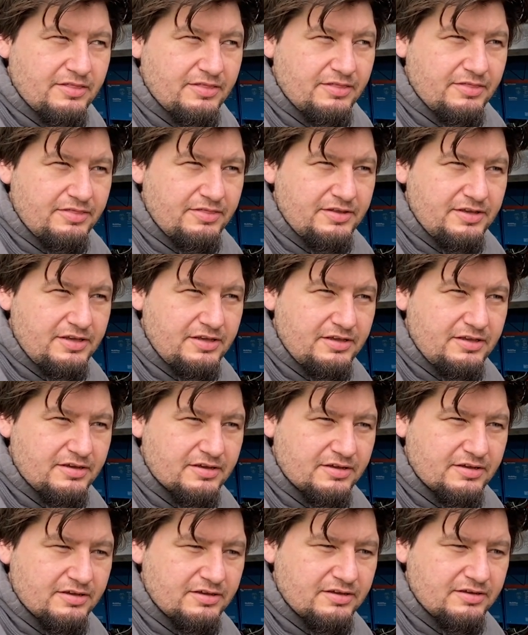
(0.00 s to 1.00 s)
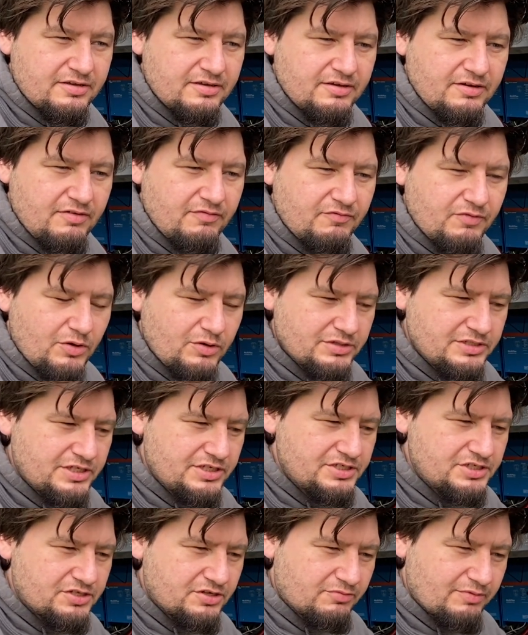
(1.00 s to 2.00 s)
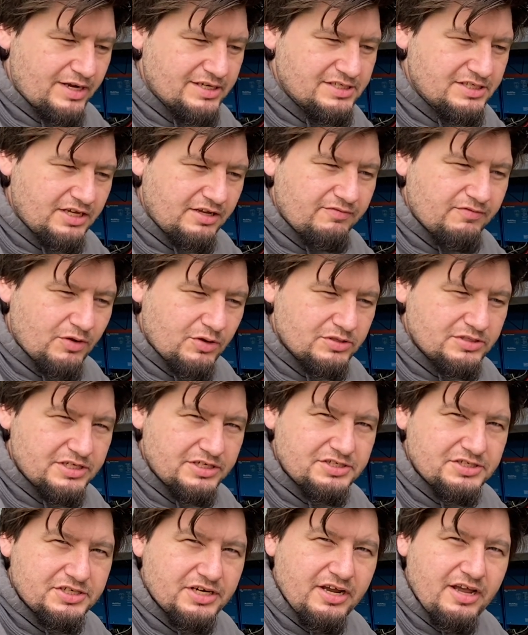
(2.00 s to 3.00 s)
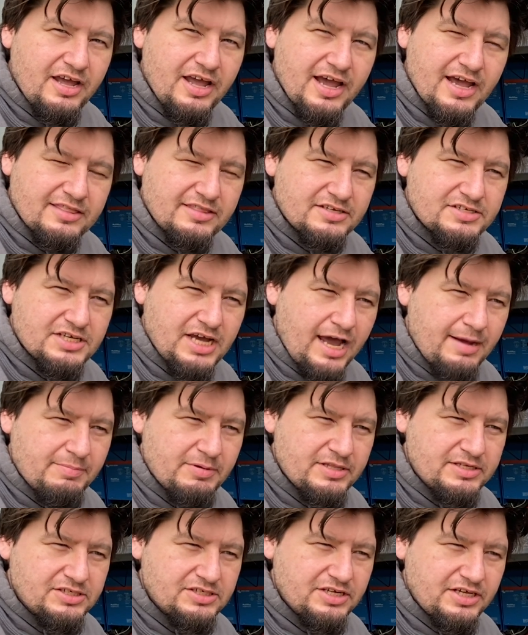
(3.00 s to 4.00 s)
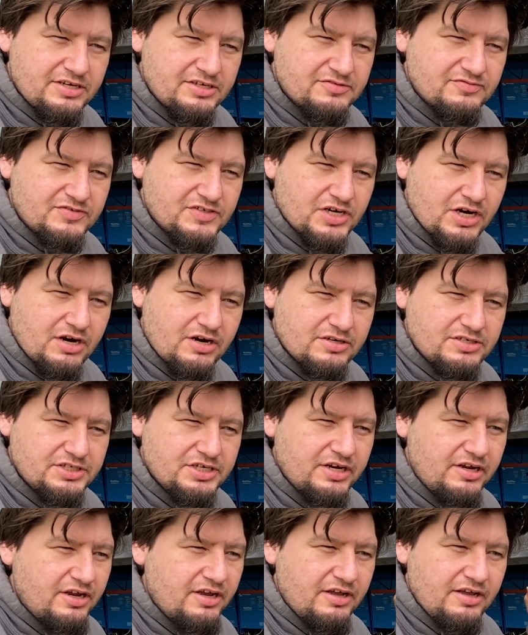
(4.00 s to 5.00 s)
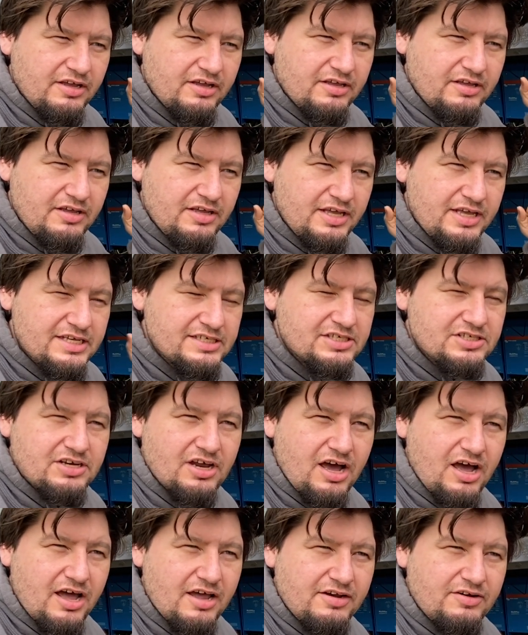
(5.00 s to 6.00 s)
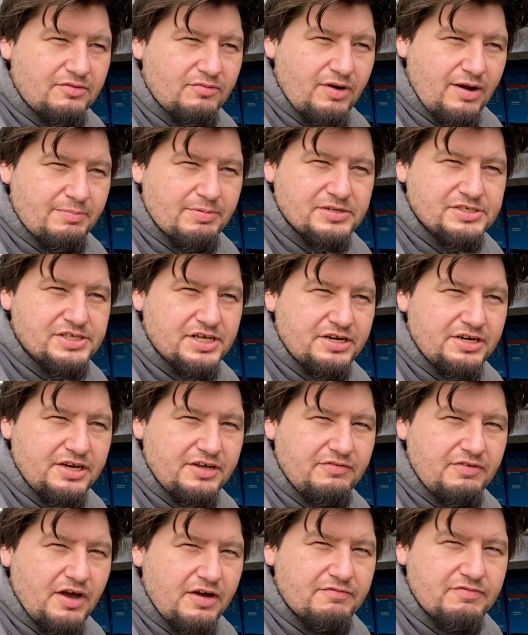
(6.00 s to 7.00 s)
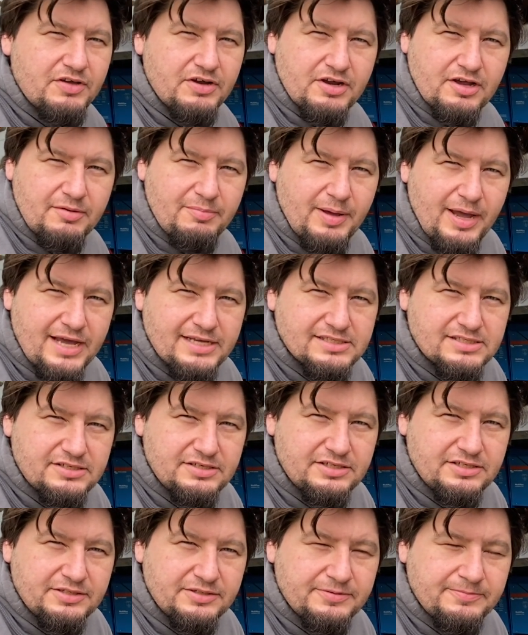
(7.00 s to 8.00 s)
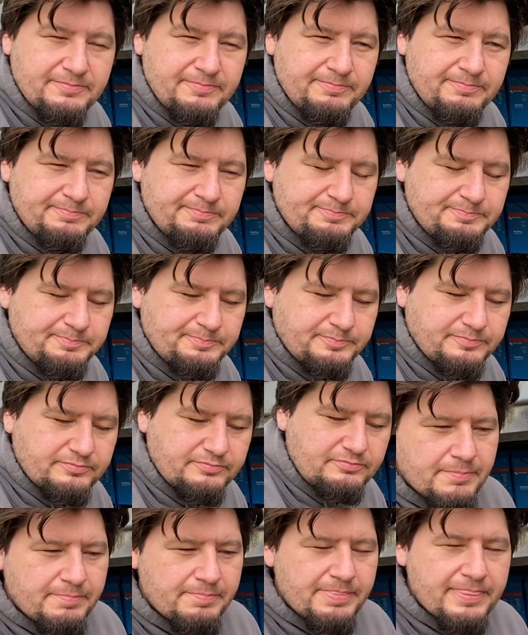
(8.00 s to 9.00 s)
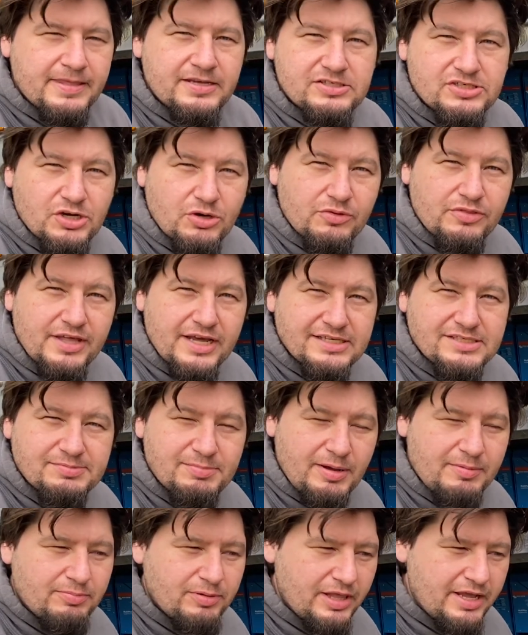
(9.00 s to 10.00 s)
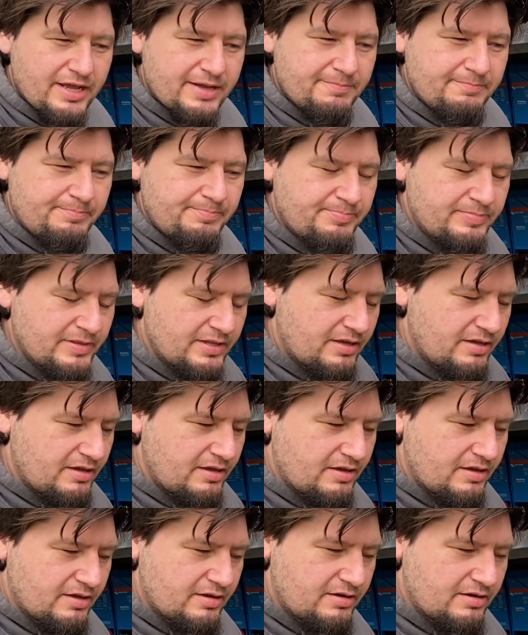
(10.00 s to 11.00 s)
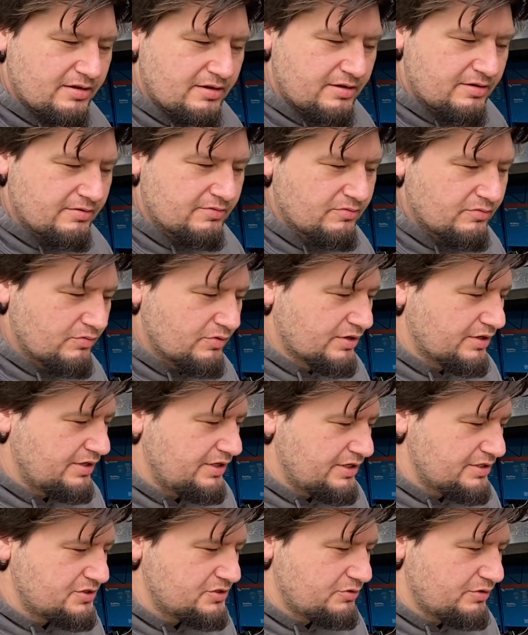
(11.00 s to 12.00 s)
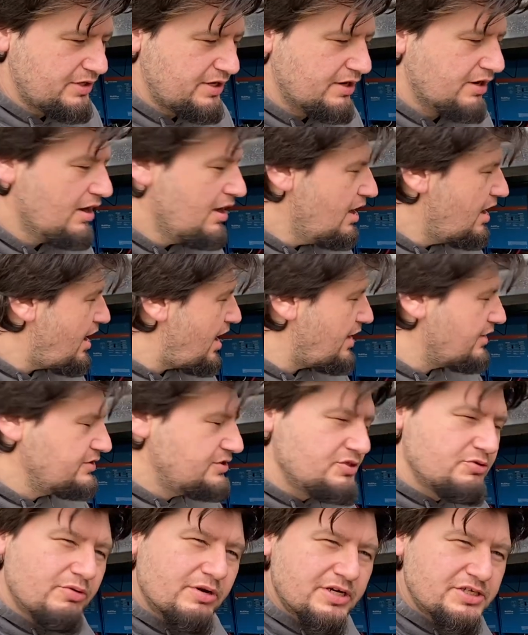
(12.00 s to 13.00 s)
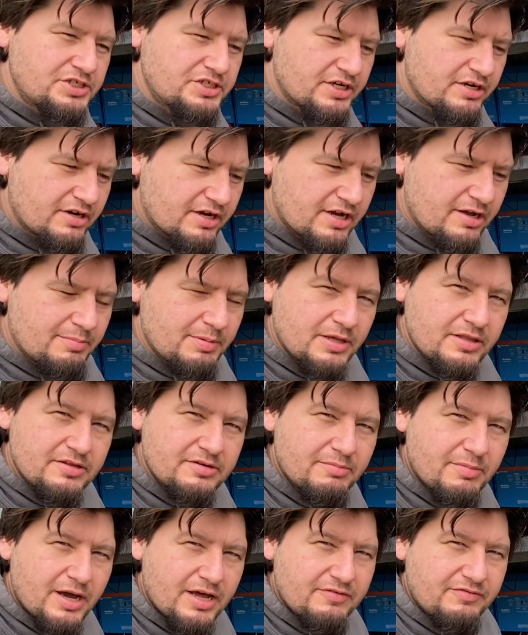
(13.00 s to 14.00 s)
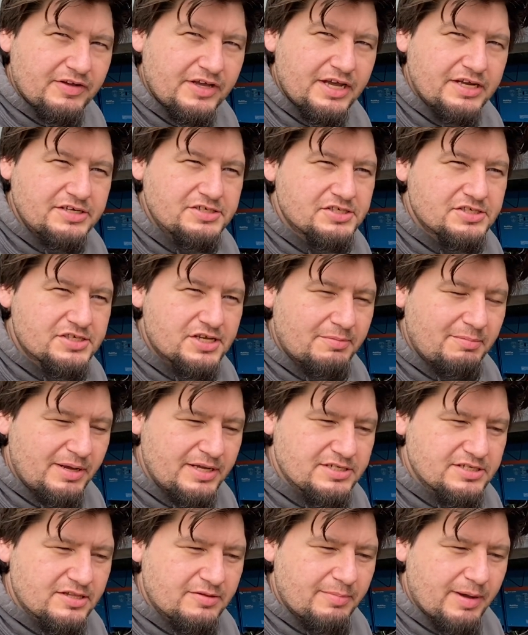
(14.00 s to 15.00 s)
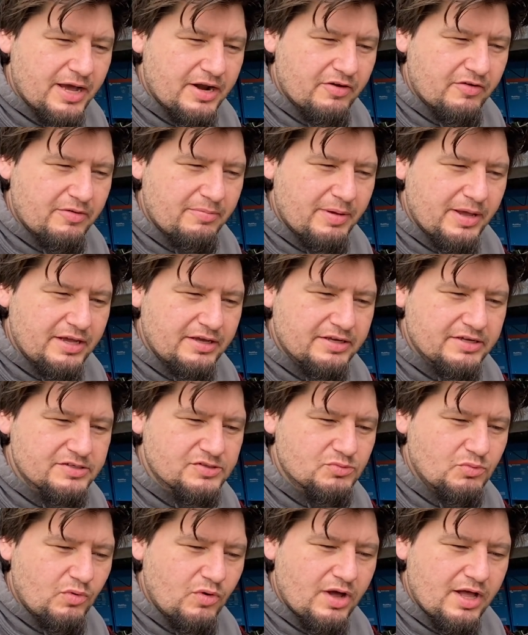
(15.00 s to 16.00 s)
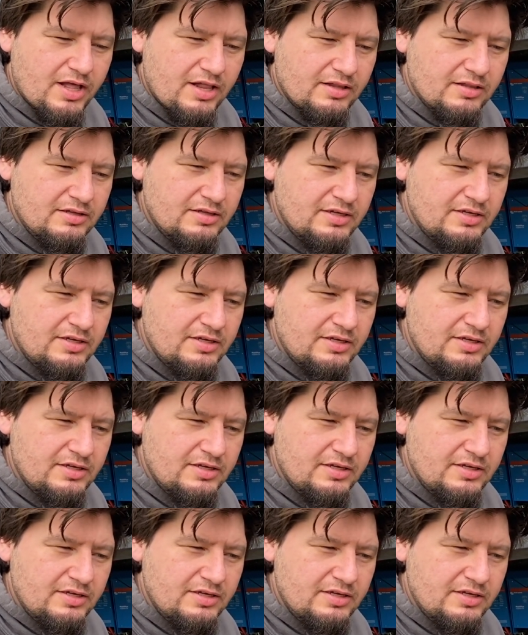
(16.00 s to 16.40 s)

the voltage, the resting voltage at the top of the state of charge is not representative of their capacity. So that's my plan, and we're going to get to it here. I do want to share a couple other modifications I made to the battery bank as well.